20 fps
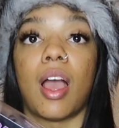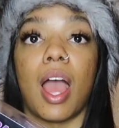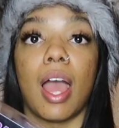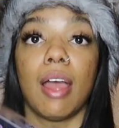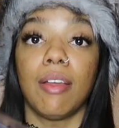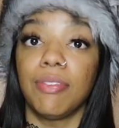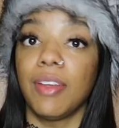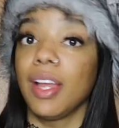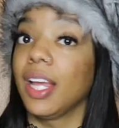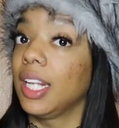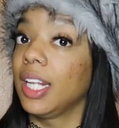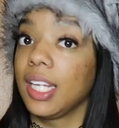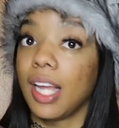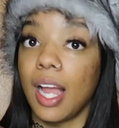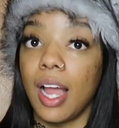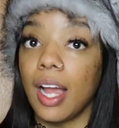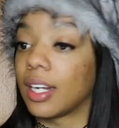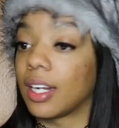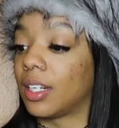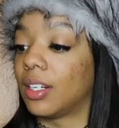I finally
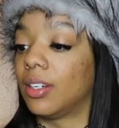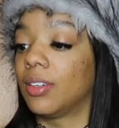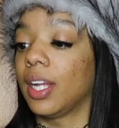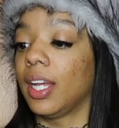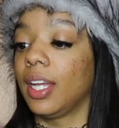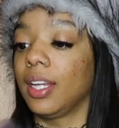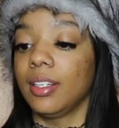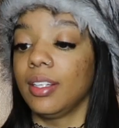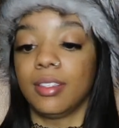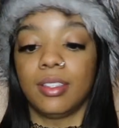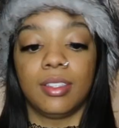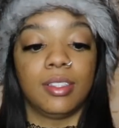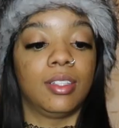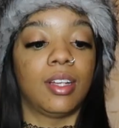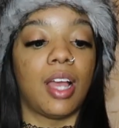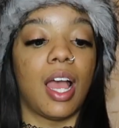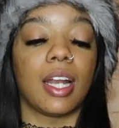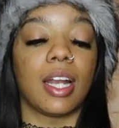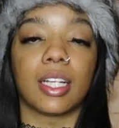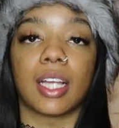got it, okay?
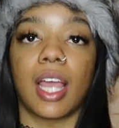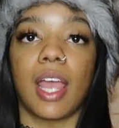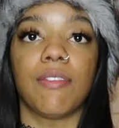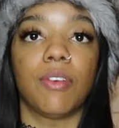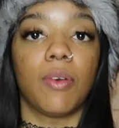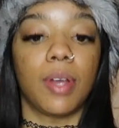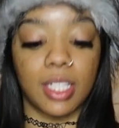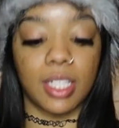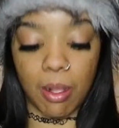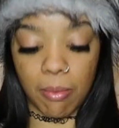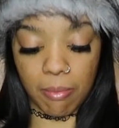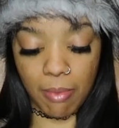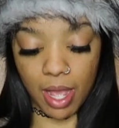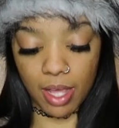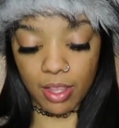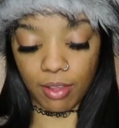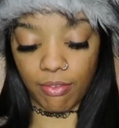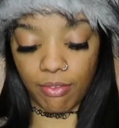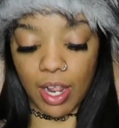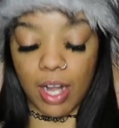I done gave away some of my
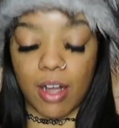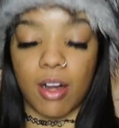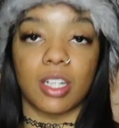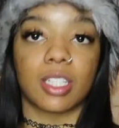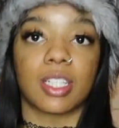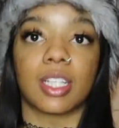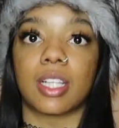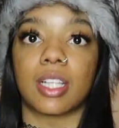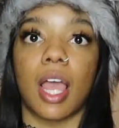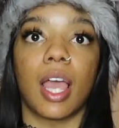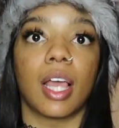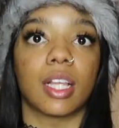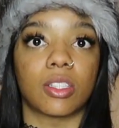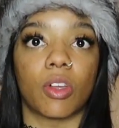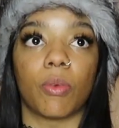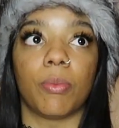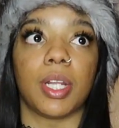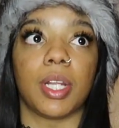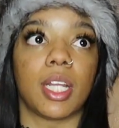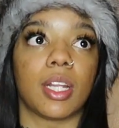other flat irons because I had
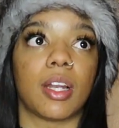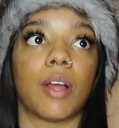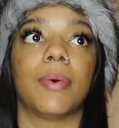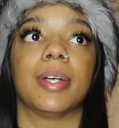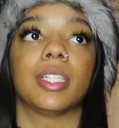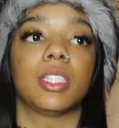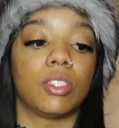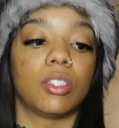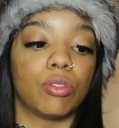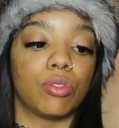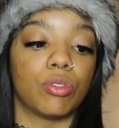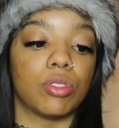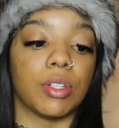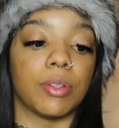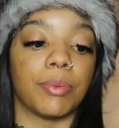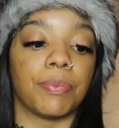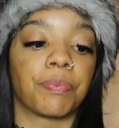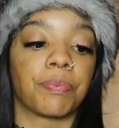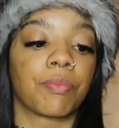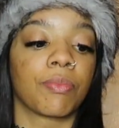so many and I wasn't using
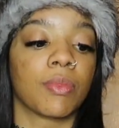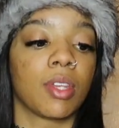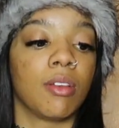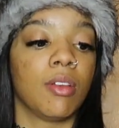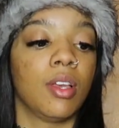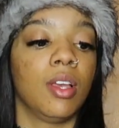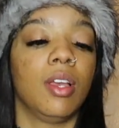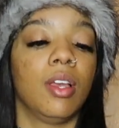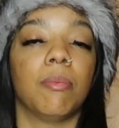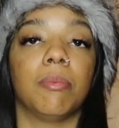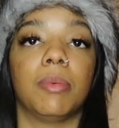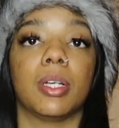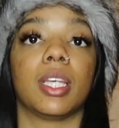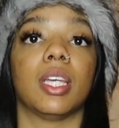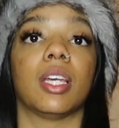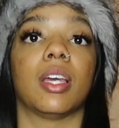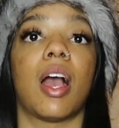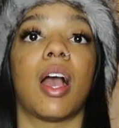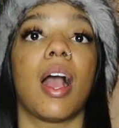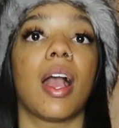them. But
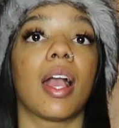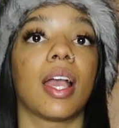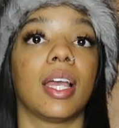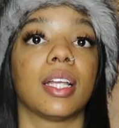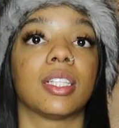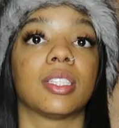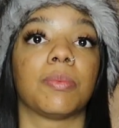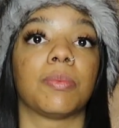yeah, I had